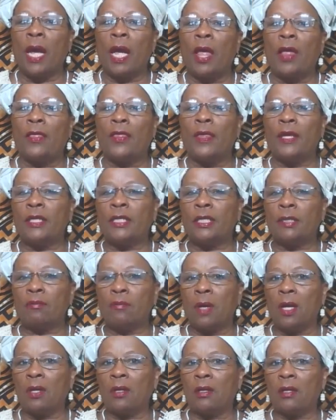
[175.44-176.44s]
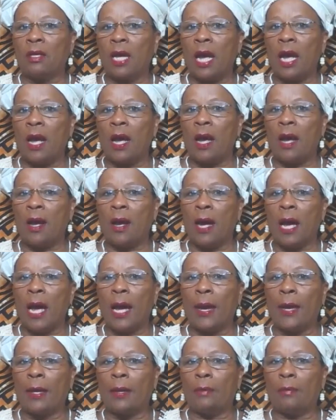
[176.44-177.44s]
This month,
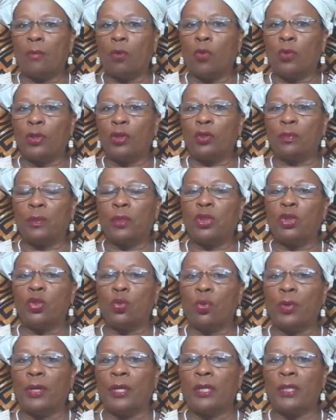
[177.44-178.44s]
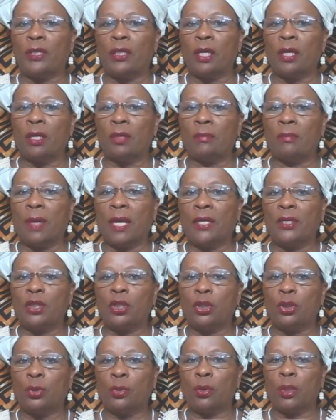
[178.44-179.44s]
I am going to be joined on my
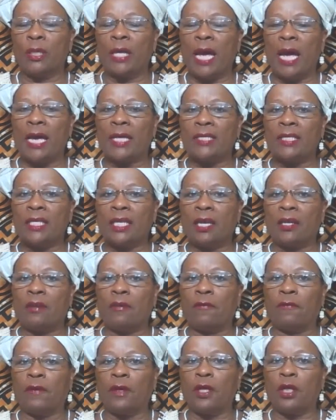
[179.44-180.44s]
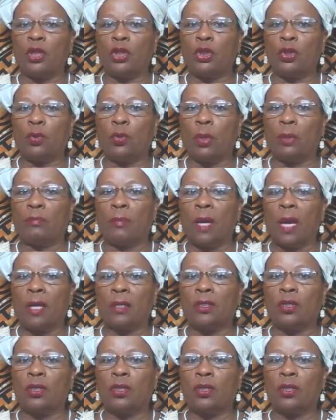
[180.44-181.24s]
show, on the Ask Yefini show on Blog